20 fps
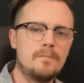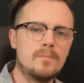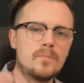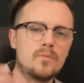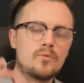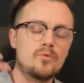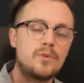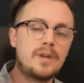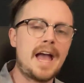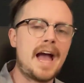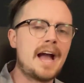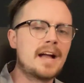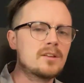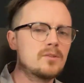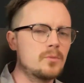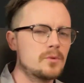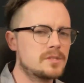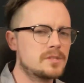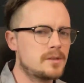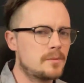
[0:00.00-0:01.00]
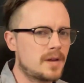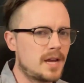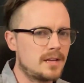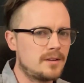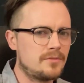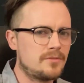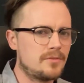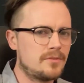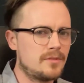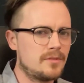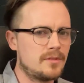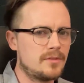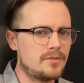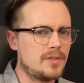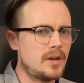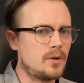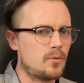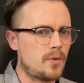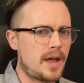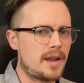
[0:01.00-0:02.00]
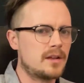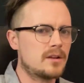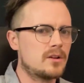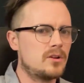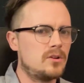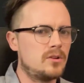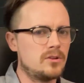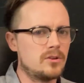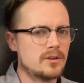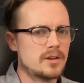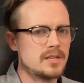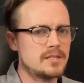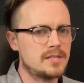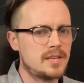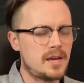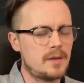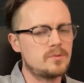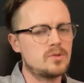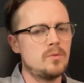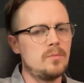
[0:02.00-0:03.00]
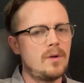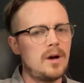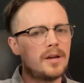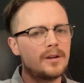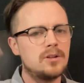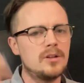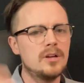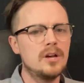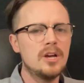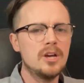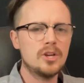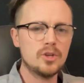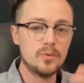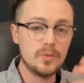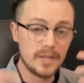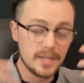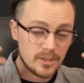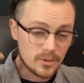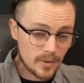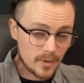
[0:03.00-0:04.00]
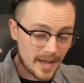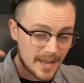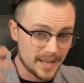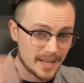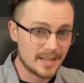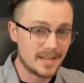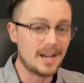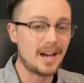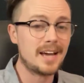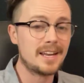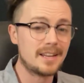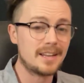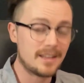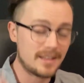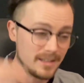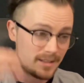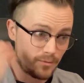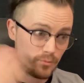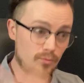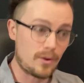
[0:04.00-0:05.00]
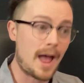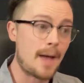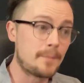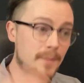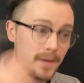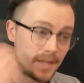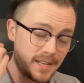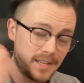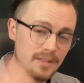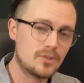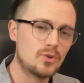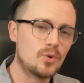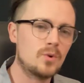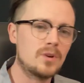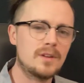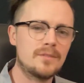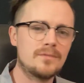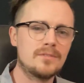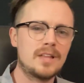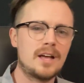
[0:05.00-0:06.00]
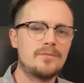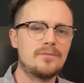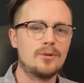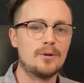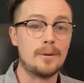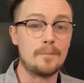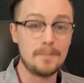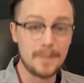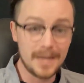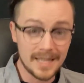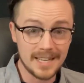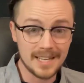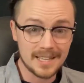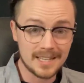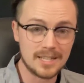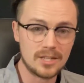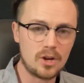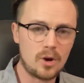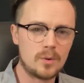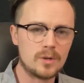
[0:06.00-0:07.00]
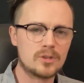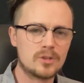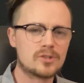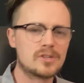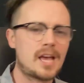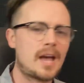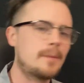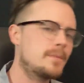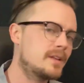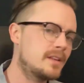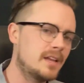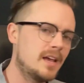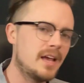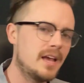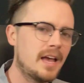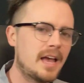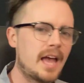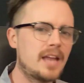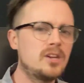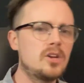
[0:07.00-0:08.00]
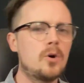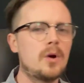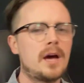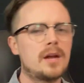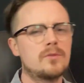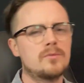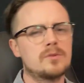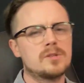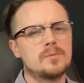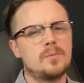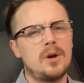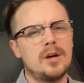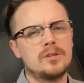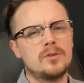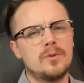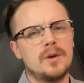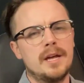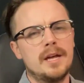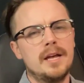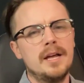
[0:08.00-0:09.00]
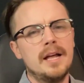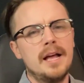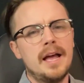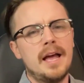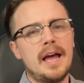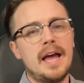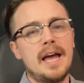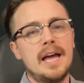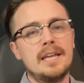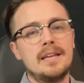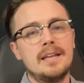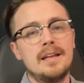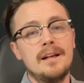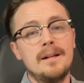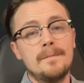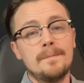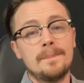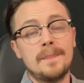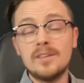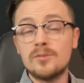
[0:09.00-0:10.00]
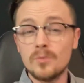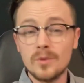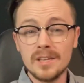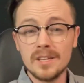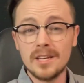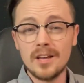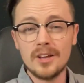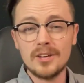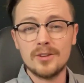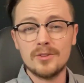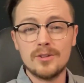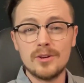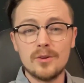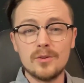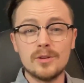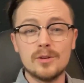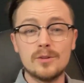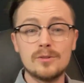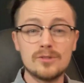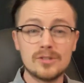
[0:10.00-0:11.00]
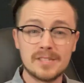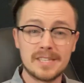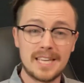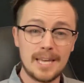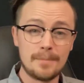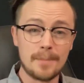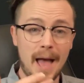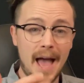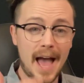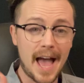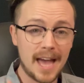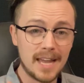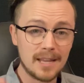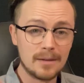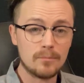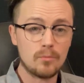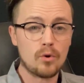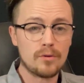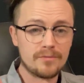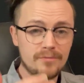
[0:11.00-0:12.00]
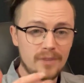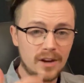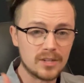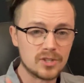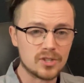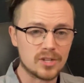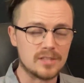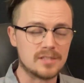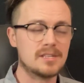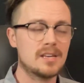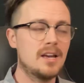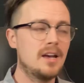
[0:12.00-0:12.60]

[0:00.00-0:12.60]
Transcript: react with some kind of theoretical or conceptual model. You need to, at a gut, rapid, intuitive level, immediately know what just happened and know how to respond to it. And that's really all you do. You just keep adding more functions.